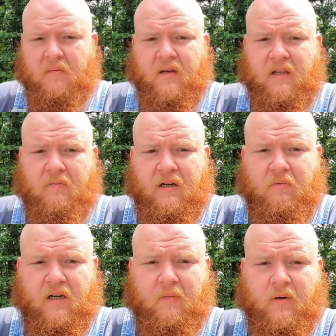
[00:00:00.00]
but then when I
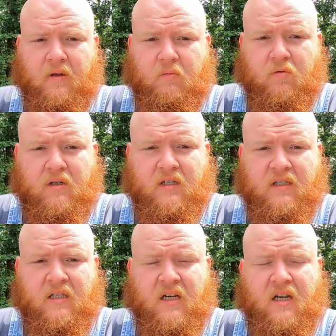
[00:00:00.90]
went up into the
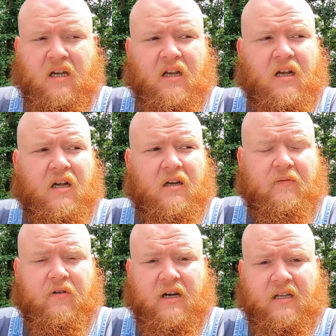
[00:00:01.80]
woods, I
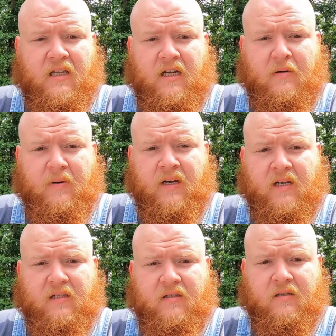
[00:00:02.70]
forgot the
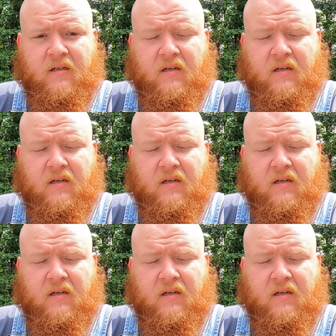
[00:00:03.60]
iPad,